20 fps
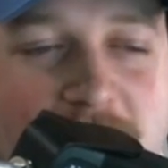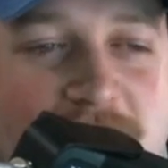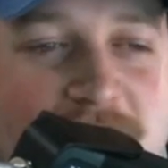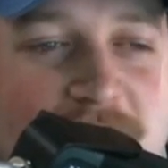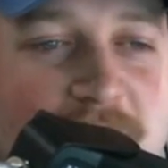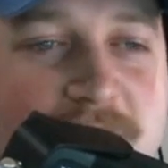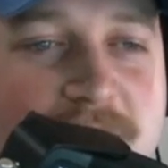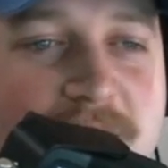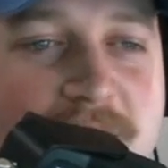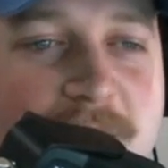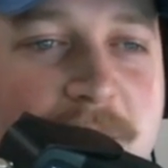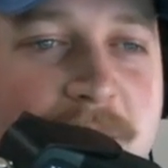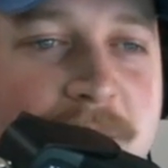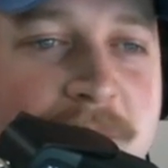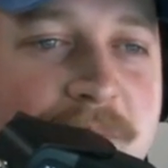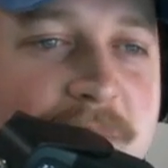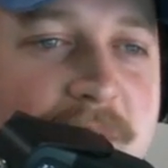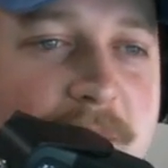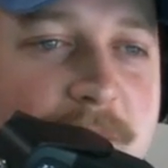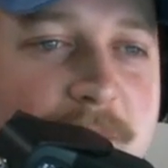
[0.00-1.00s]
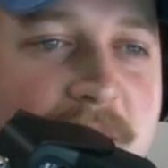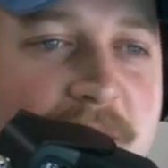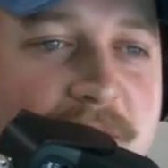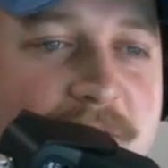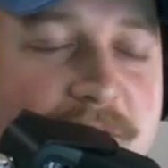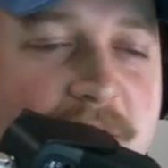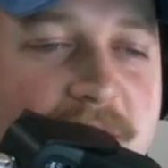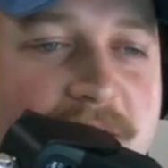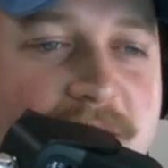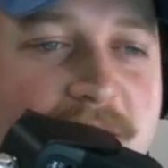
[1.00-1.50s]
research here, but
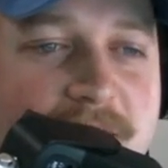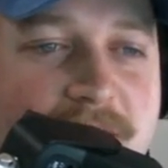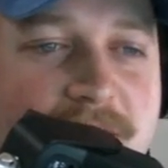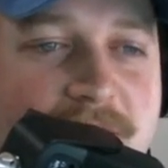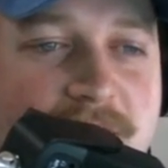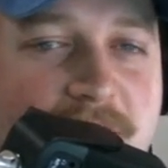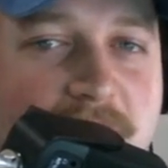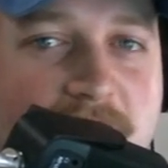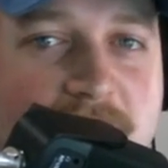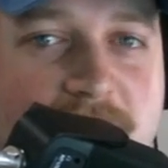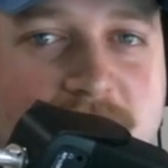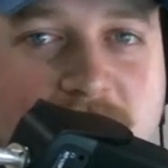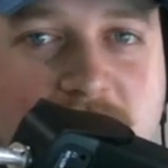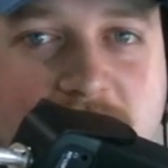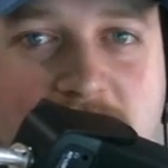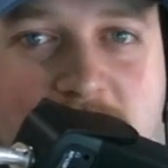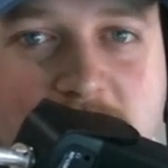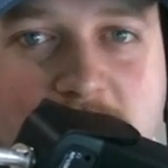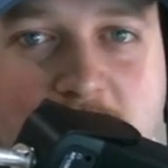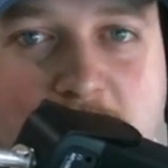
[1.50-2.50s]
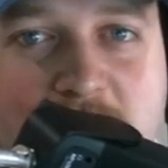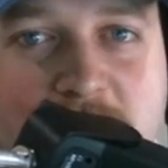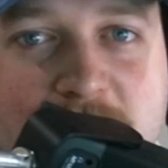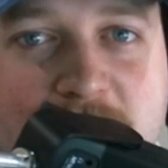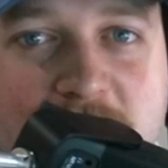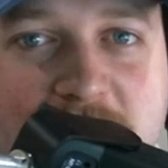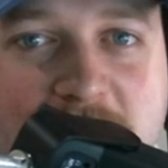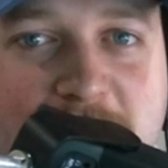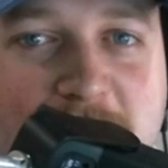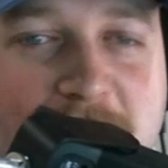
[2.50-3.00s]
Benfica, shout out to my mate
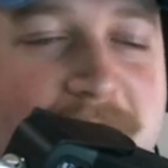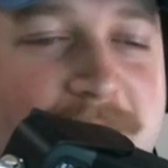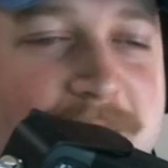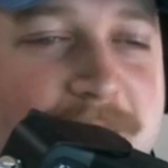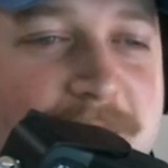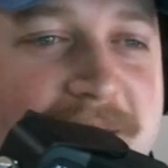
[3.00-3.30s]
Ficker,